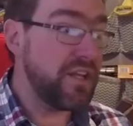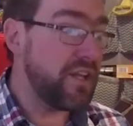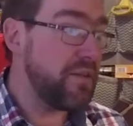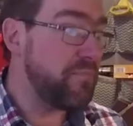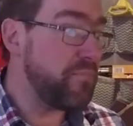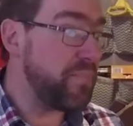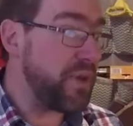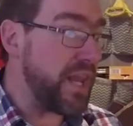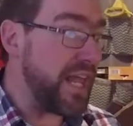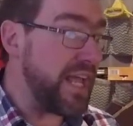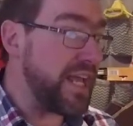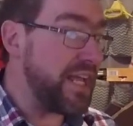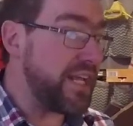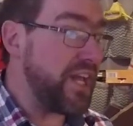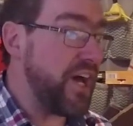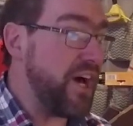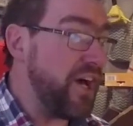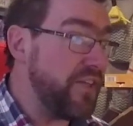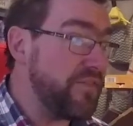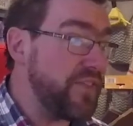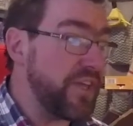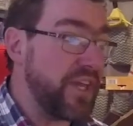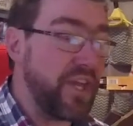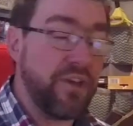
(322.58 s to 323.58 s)
play a
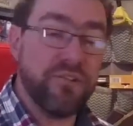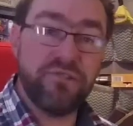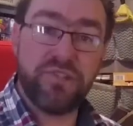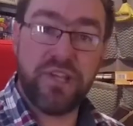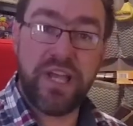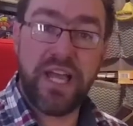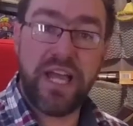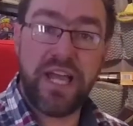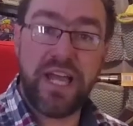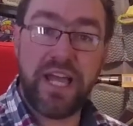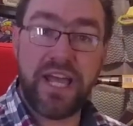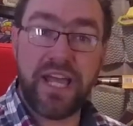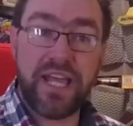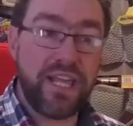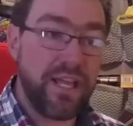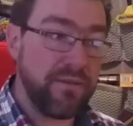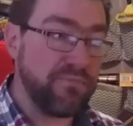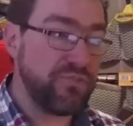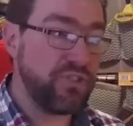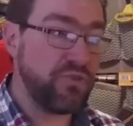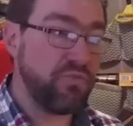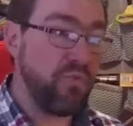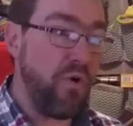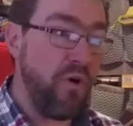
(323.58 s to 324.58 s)
card that goes, hey,
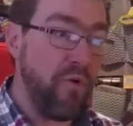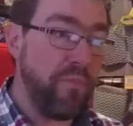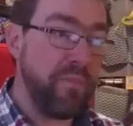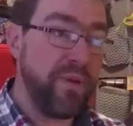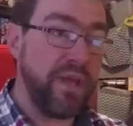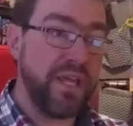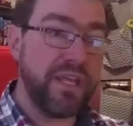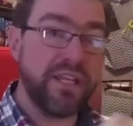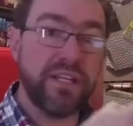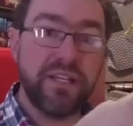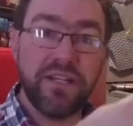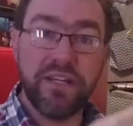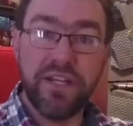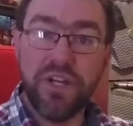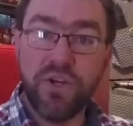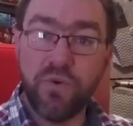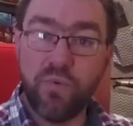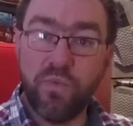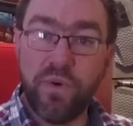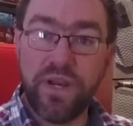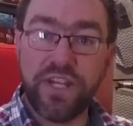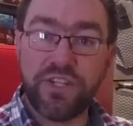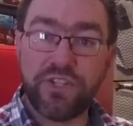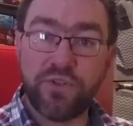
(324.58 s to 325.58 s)
I'm swapping
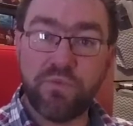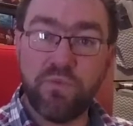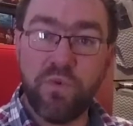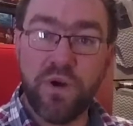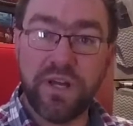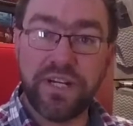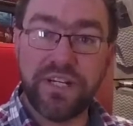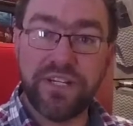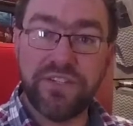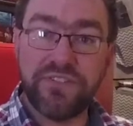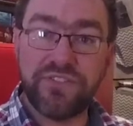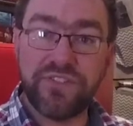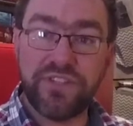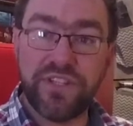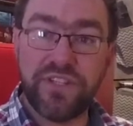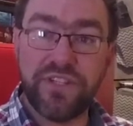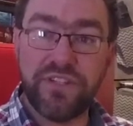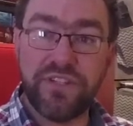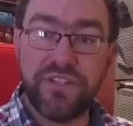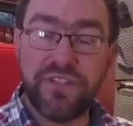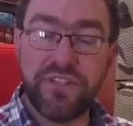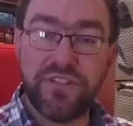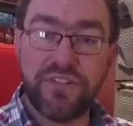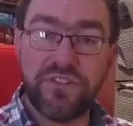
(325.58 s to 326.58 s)
which one is
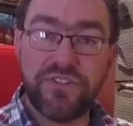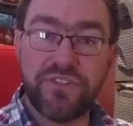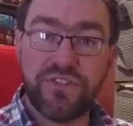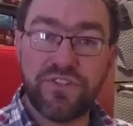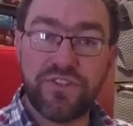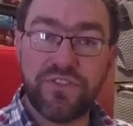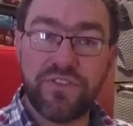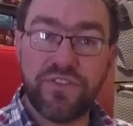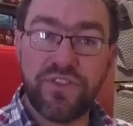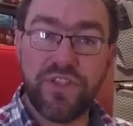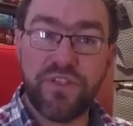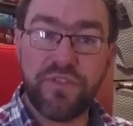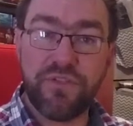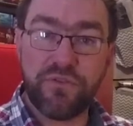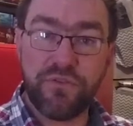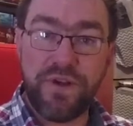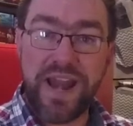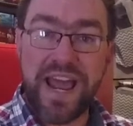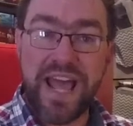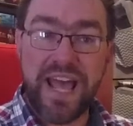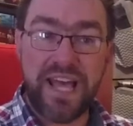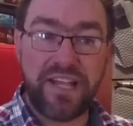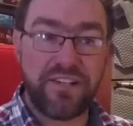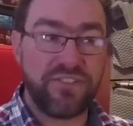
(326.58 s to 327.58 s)
the
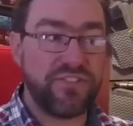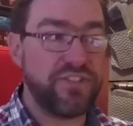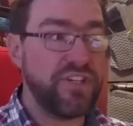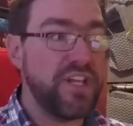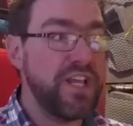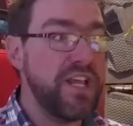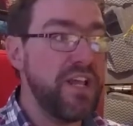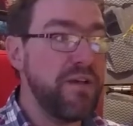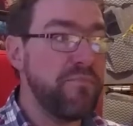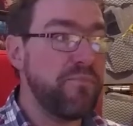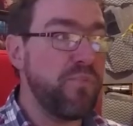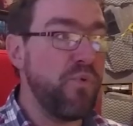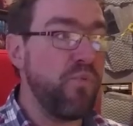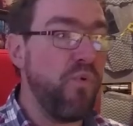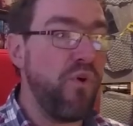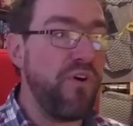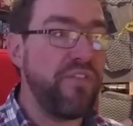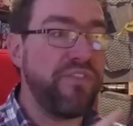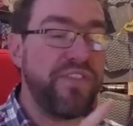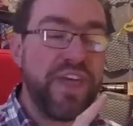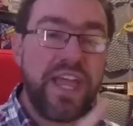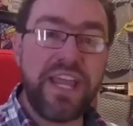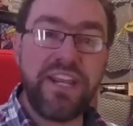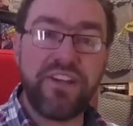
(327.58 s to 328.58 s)
threat. But
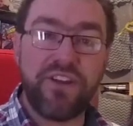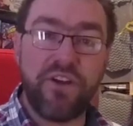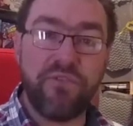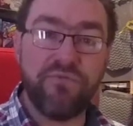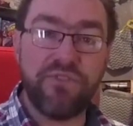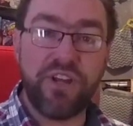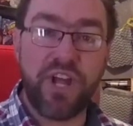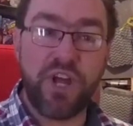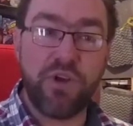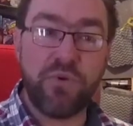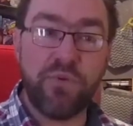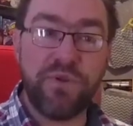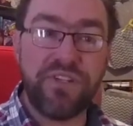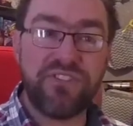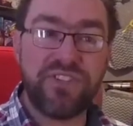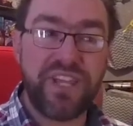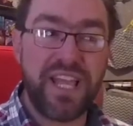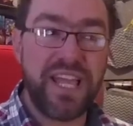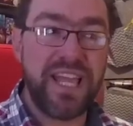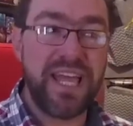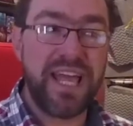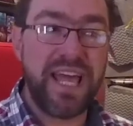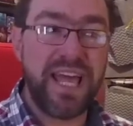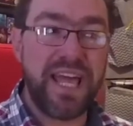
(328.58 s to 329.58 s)
what they don't know
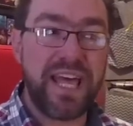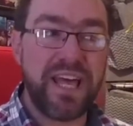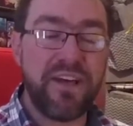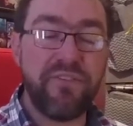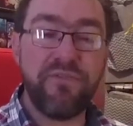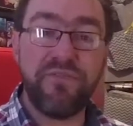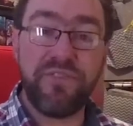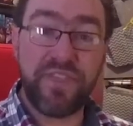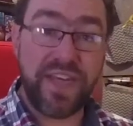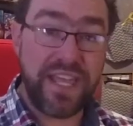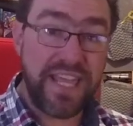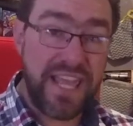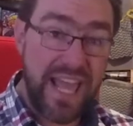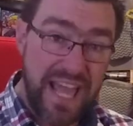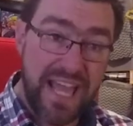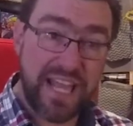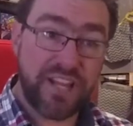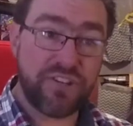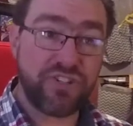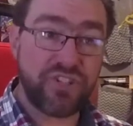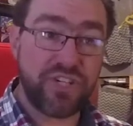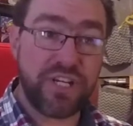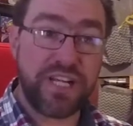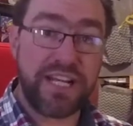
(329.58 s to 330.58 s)
is, have they
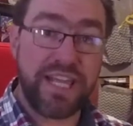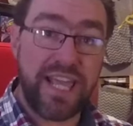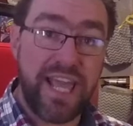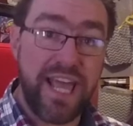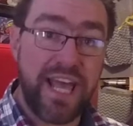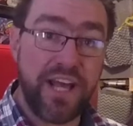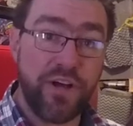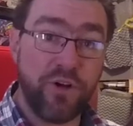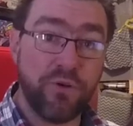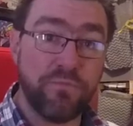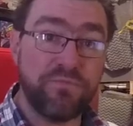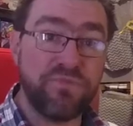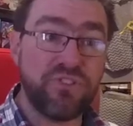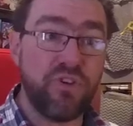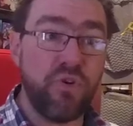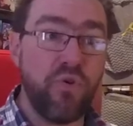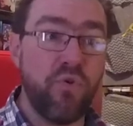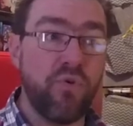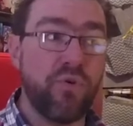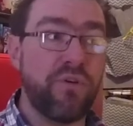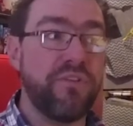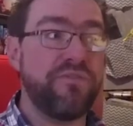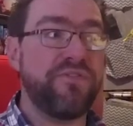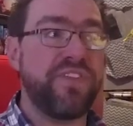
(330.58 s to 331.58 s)
actually helped,
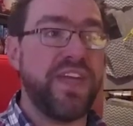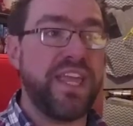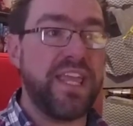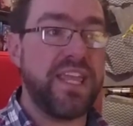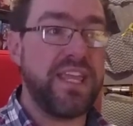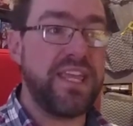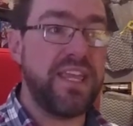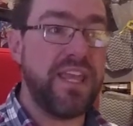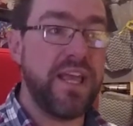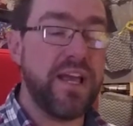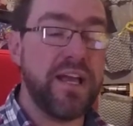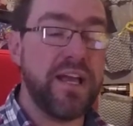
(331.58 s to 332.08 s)
or have they